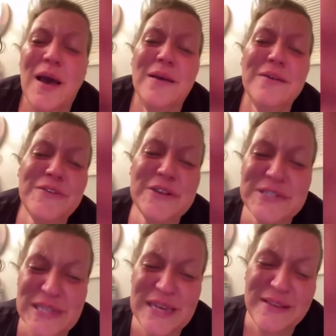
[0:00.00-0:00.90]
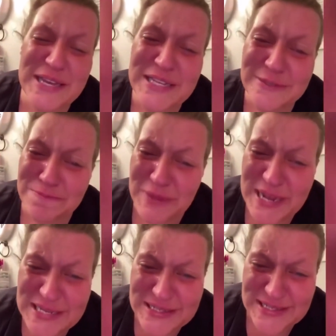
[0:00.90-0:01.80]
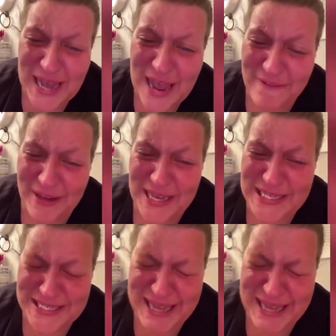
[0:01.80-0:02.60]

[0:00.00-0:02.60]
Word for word: if you see this, please save us.